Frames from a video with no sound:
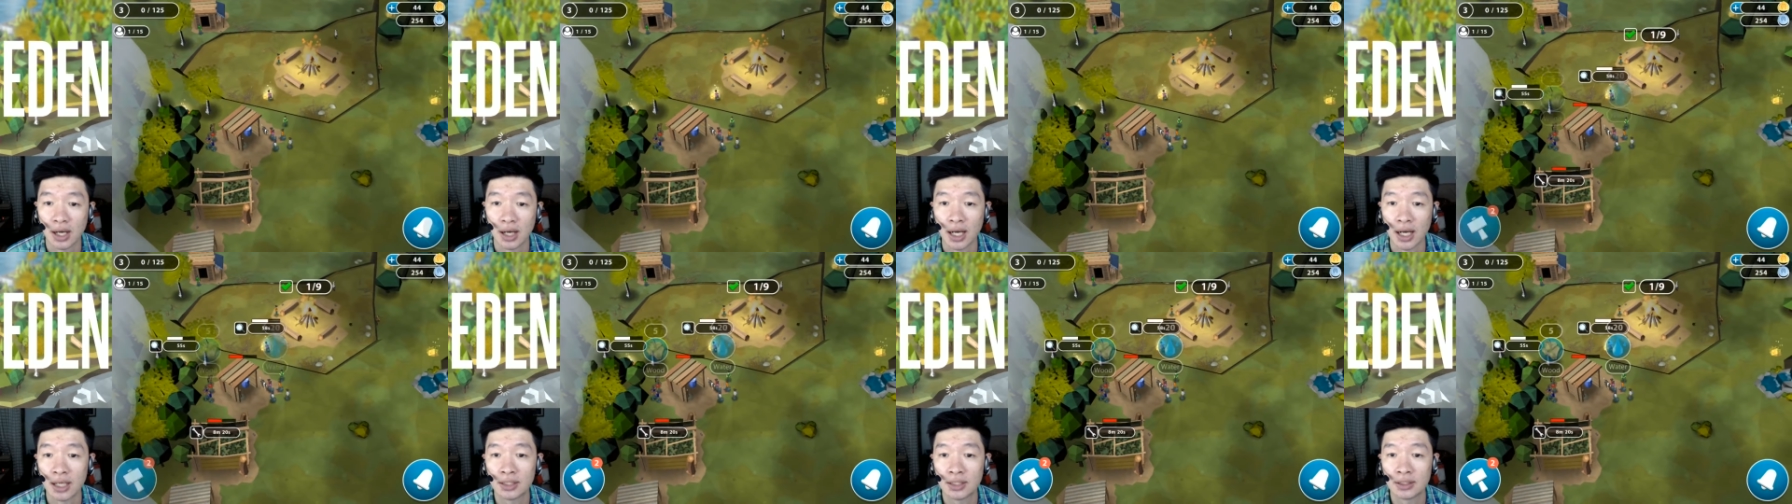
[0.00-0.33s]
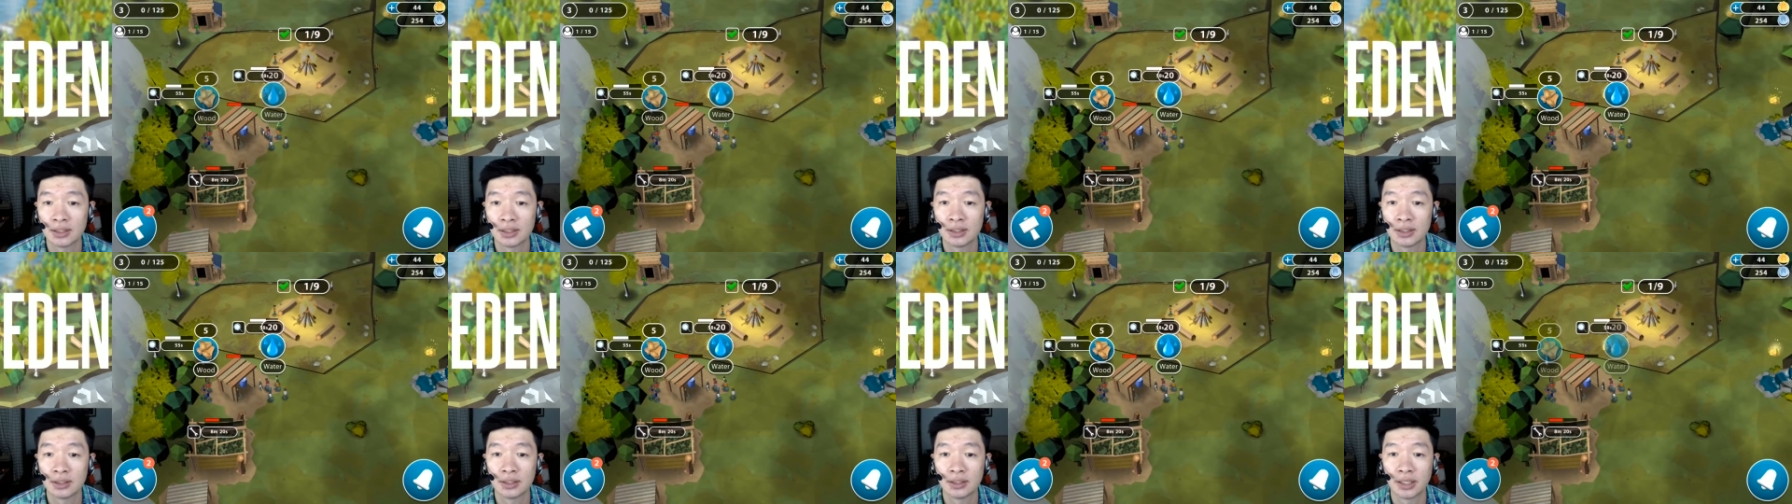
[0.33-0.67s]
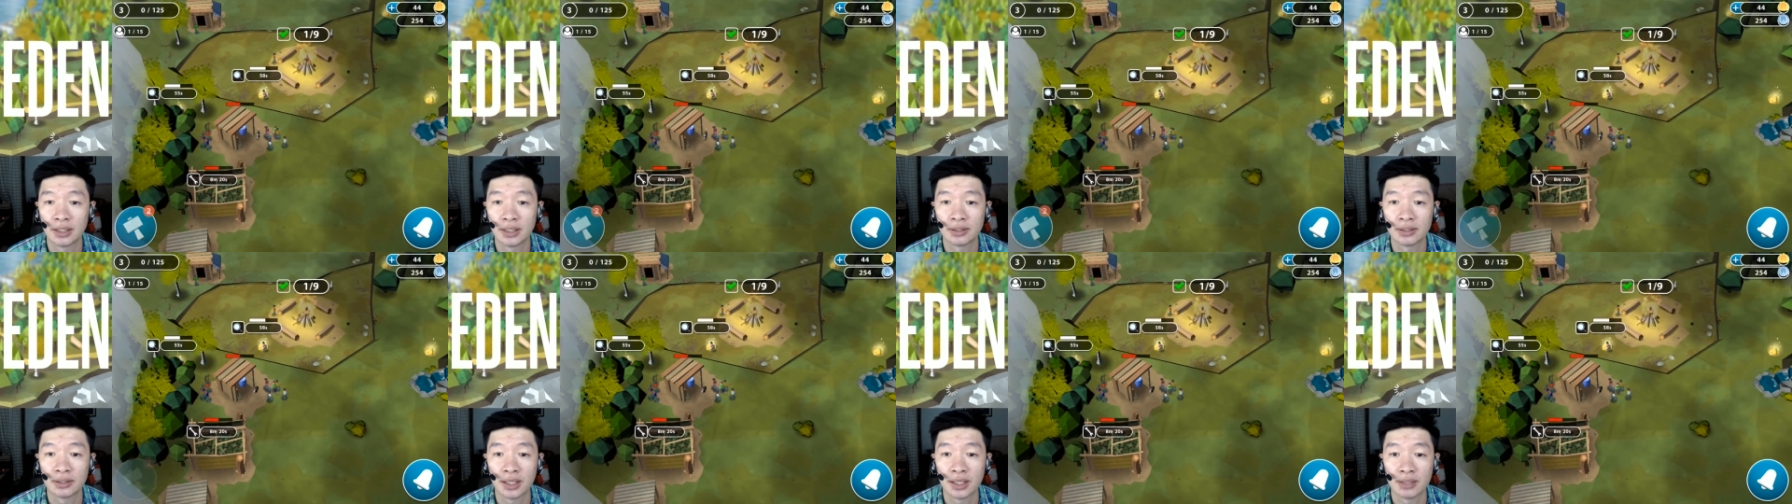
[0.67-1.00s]
rather
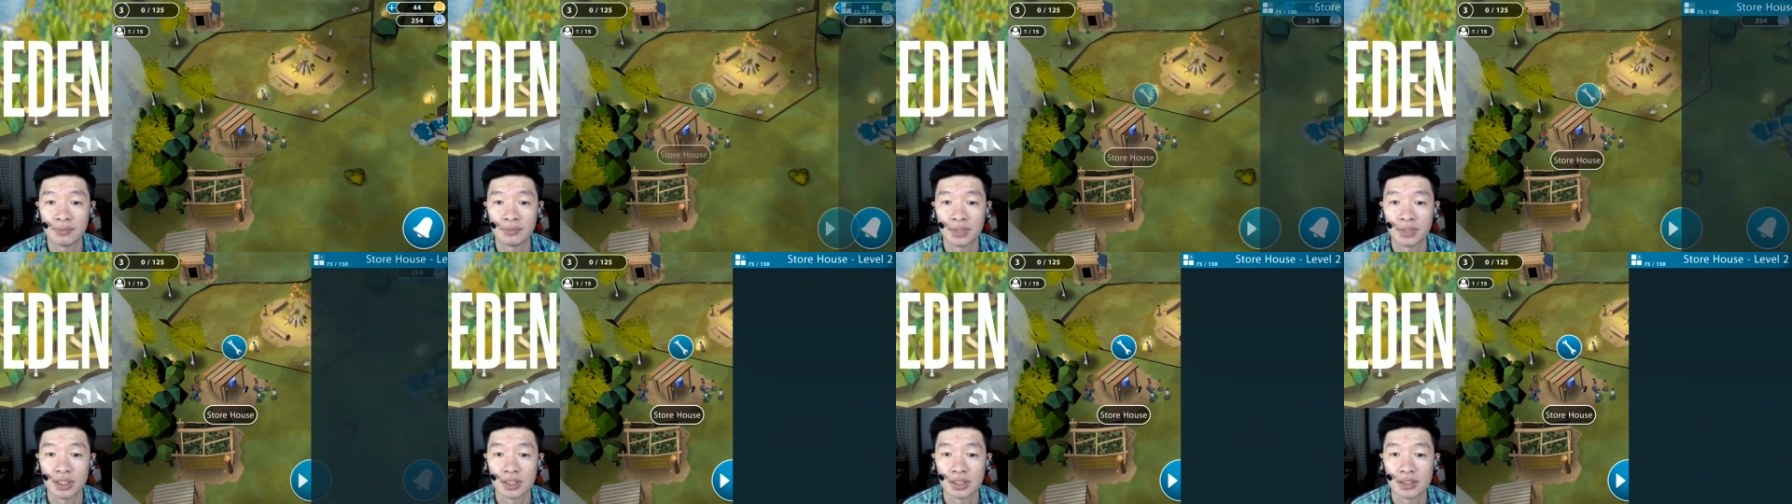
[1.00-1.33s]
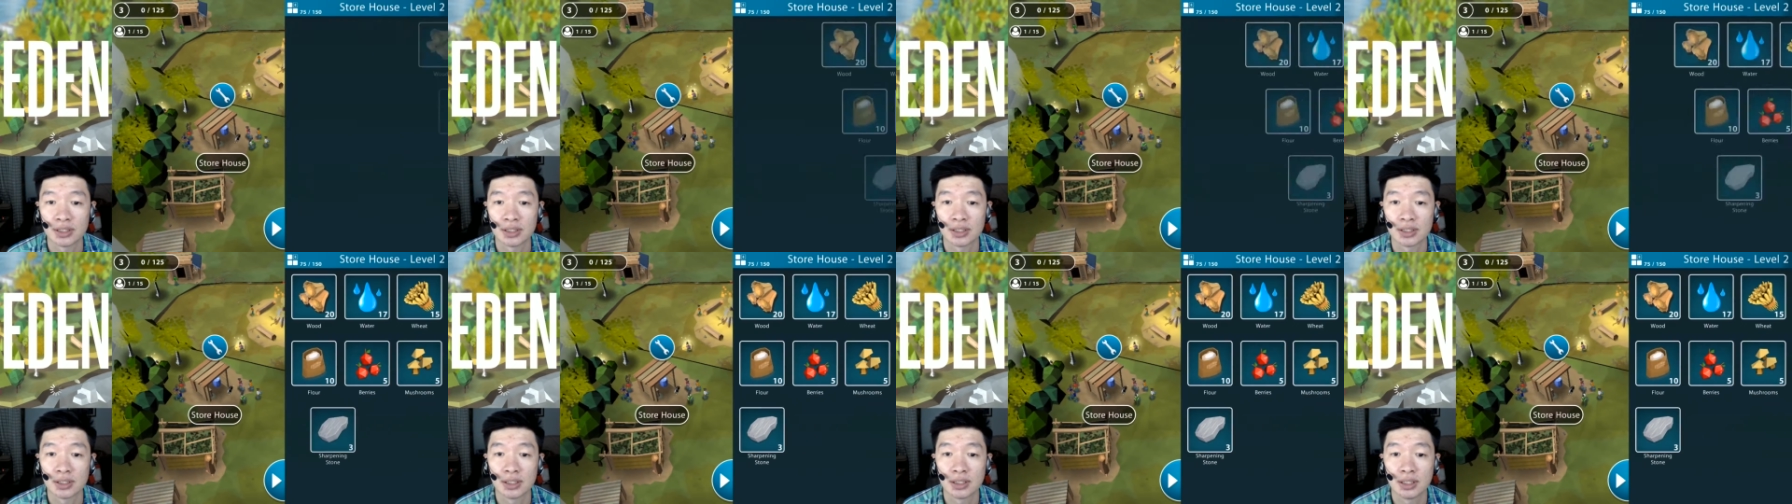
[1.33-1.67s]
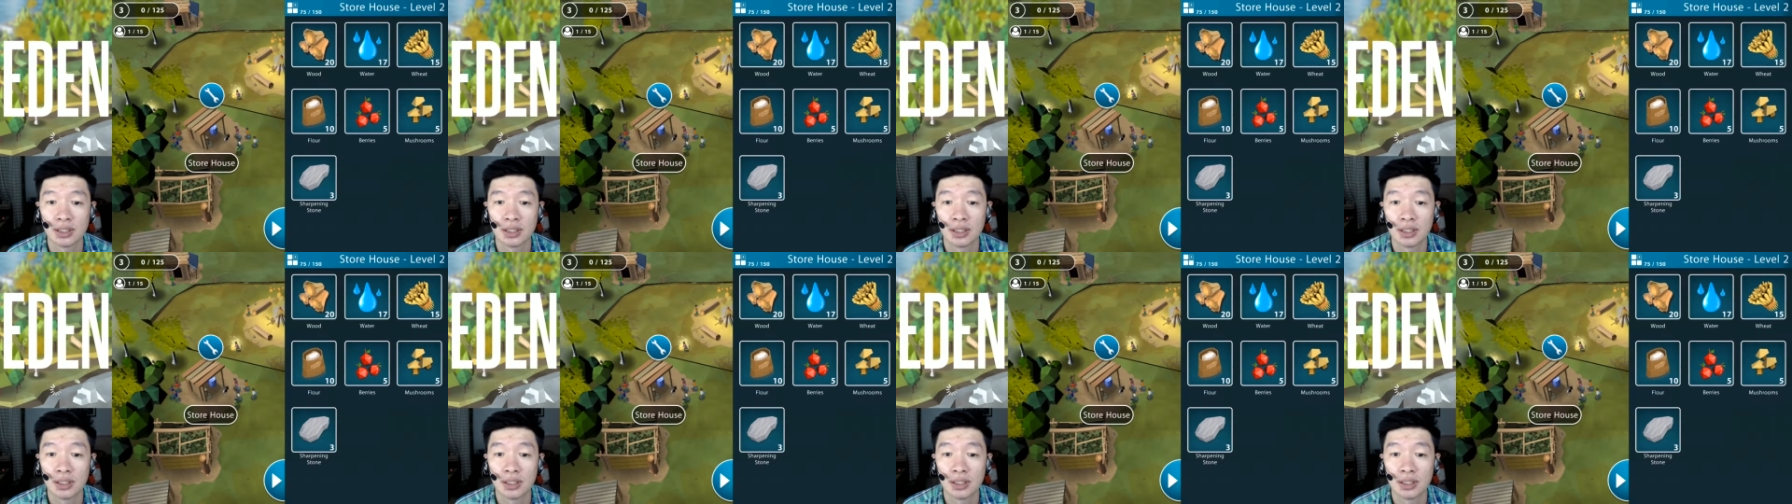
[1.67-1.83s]
than 10 minutes.